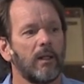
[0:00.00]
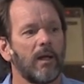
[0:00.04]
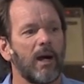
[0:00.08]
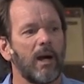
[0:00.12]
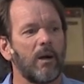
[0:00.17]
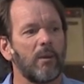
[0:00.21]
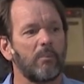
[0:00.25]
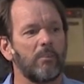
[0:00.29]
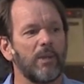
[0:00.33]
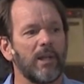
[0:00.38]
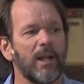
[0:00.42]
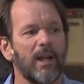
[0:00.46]
I'm
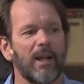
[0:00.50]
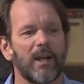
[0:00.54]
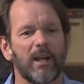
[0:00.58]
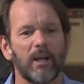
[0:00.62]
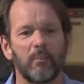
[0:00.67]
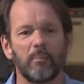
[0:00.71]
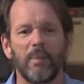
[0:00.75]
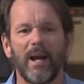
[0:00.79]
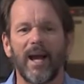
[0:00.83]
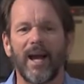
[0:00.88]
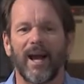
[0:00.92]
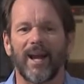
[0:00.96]
going to be like
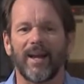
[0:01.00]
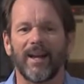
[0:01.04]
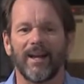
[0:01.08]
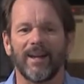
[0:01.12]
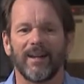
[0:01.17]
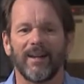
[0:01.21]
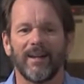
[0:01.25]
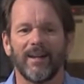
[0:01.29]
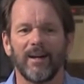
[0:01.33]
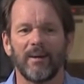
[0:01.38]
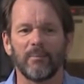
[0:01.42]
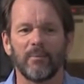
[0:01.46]
Habakkuk.
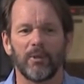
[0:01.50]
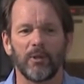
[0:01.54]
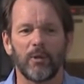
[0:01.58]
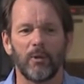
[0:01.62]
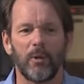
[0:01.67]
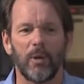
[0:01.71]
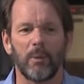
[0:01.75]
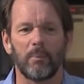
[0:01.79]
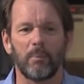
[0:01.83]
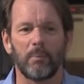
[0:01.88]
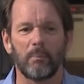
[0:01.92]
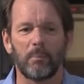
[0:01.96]
I'm going to
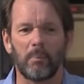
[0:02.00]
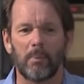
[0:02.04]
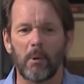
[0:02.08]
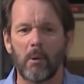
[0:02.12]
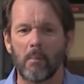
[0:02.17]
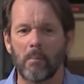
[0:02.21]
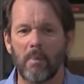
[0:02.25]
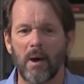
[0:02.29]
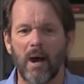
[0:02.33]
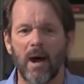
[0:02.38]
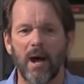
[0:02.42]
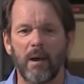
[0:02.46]
go up
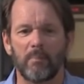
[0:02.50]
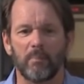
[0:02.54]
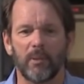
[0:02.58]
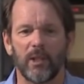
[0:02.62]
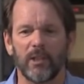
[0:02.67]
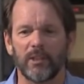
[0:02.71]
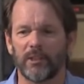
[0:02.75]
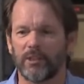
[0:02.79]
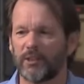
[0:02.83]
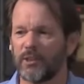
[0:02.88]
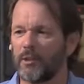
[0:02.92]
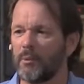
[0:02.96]
upon my high
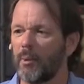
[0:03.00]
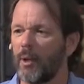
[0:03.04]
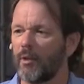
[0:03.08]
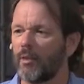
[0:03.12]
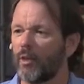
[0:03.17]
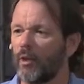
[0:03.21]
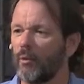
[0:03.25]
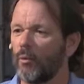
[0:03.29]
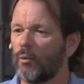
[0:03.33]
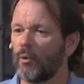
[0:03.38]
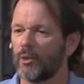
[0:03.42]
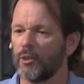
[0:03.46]
place and see what
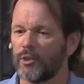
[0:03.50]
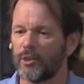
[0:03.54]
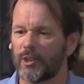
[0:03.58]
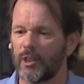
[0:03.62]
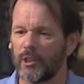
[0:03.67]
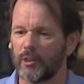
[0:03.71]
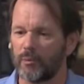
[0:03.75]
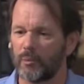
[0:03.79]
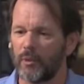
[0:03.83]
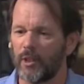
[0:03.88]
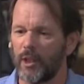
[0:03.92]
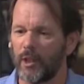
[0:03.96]
the Lord
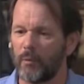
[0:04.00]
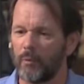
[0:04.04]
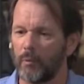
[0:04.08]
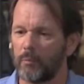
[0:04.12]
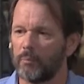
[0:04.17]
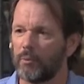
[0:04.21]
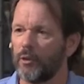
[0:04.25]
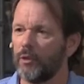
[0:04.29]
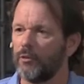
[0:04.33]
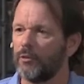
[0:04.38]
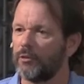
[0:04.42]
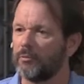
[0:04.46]
says when he
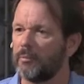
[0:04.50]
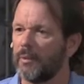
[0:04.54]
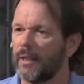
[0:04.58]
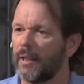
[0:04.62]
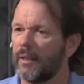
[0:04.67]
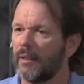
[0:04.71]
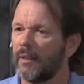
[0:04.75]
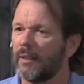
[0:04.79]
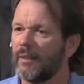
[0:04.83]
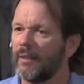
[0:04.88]
reproves me.